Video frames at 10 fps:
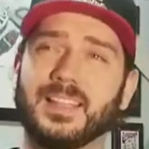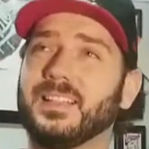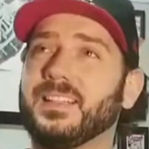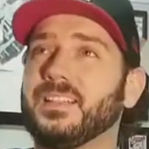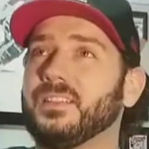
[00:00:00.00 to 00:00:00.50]

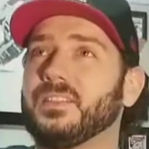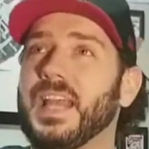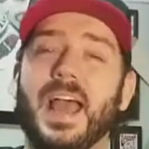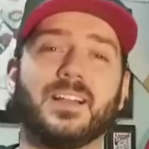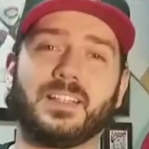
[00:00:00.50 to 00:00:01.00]
The, the
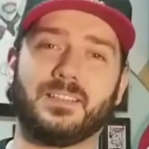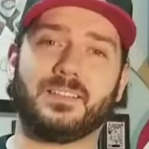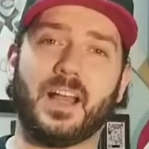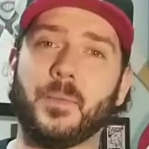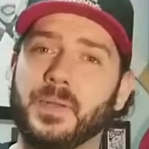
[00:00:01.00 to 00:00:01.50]
talent
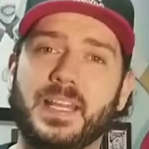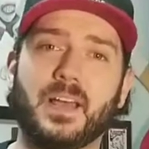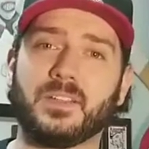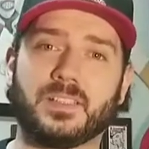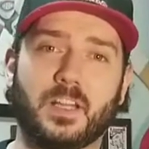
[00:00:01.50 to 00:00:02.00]
up and
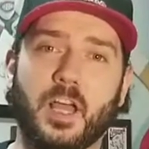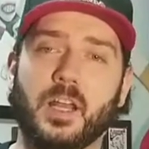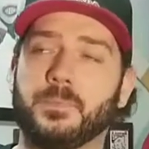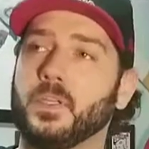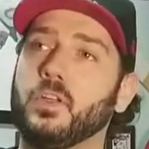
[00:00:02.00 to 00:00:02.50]
down this
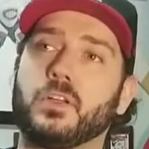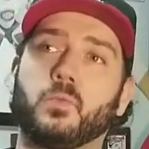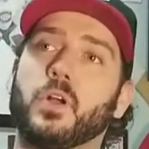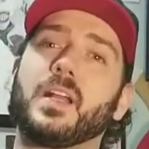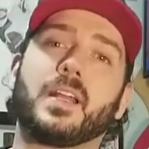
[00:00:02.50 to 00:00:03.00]
lineup. You
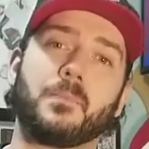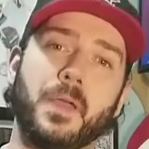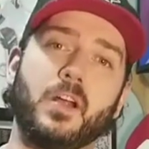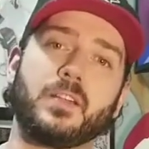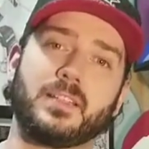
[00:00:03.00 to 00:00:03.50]
look, we're going to
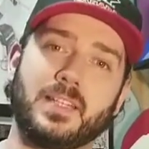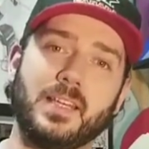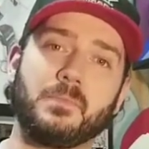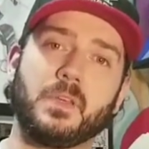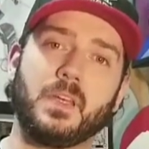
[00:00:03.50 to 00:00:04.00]
compare this
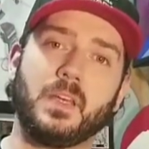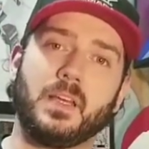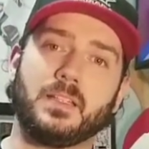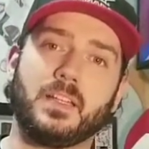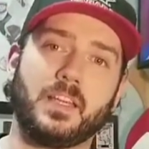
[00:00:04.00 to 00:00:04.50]
team
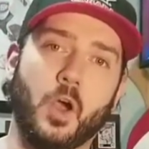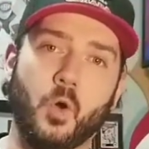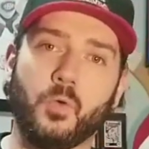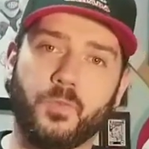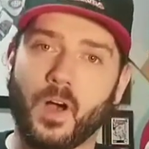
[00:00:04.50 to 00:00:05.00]
to the
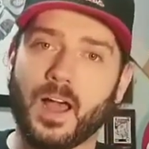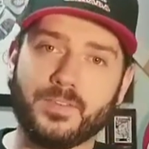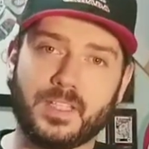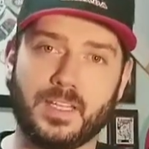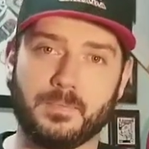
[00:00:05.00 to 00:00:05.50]

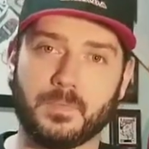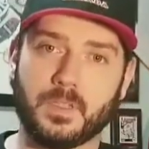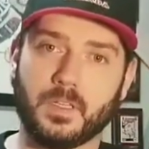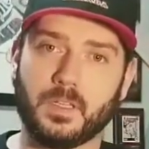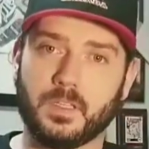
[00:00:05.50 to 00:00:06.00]
05 team.
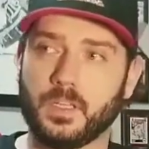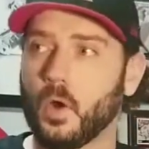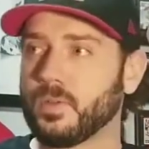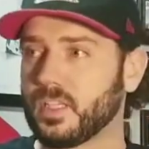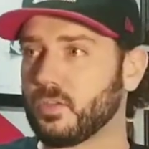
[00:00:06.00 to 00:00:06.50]
You
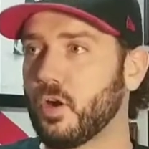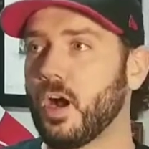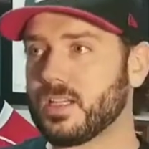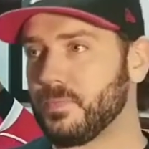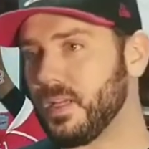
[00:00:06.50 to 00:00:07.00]
know, with the
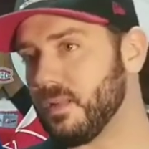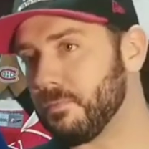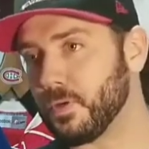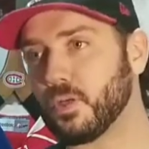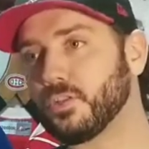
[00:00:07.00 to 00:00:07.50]
Crosby, the
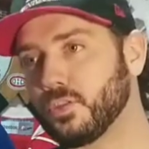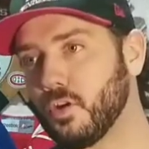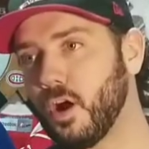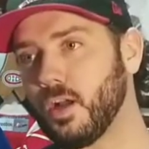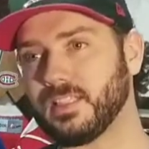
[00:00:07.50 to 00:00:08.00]

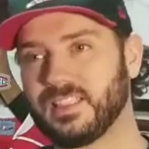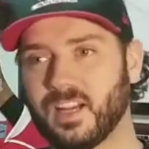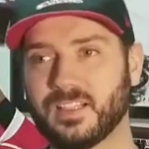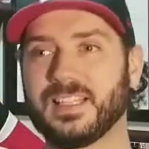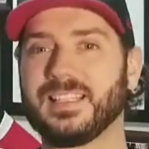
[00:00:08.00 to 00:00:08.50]
Bergeron, the
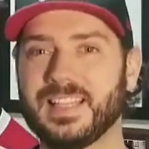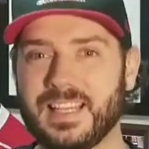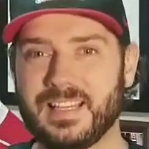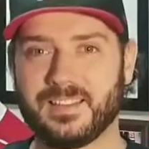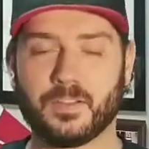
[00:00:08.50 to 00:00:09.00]
Duncan
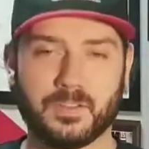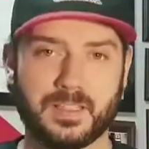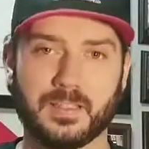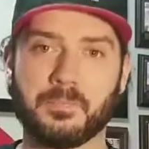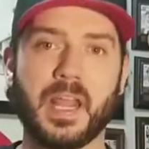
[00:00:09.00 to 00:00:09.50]
Keith,
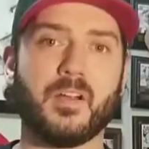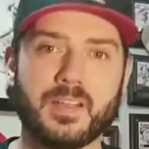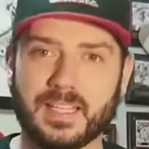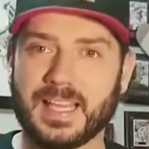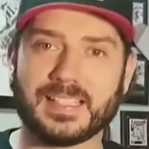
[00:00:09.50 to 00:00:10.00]
the, the
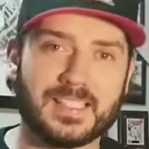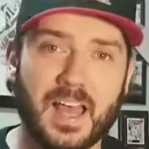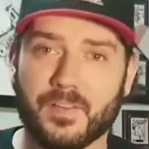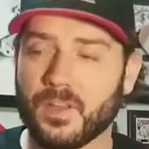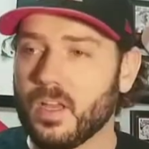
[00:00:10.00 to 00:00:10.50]
Perry, the
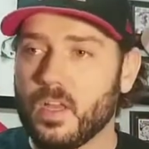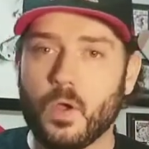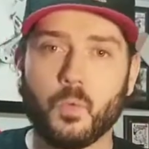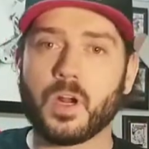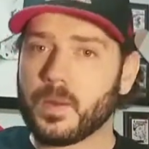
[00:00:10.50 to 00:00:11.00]
Getzlaff.
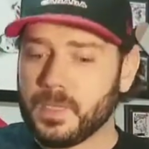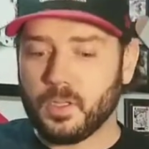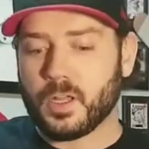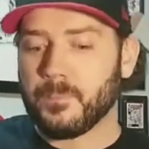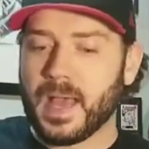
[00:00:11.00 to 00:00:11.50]
We're going to be
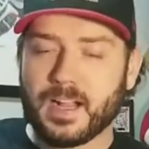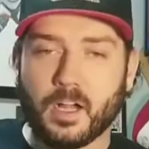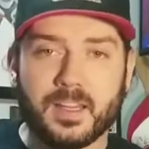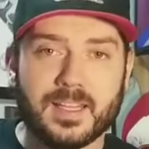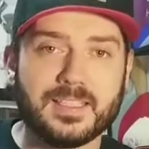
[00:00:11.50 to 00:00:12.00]
looking back
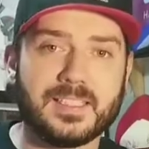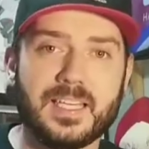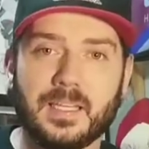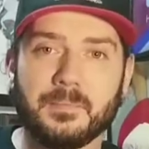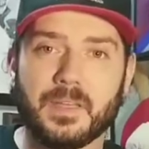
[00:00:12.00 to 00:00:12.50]
on this
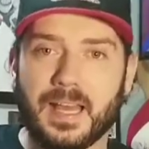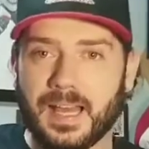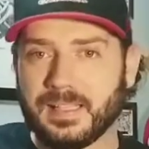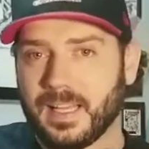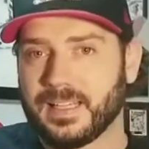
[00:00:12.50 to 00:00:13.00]
team
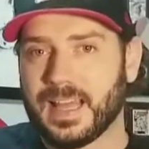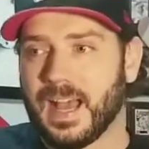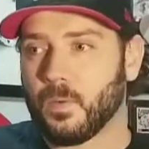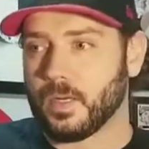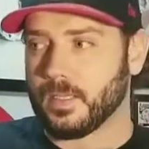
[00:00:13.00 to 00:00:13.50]
like that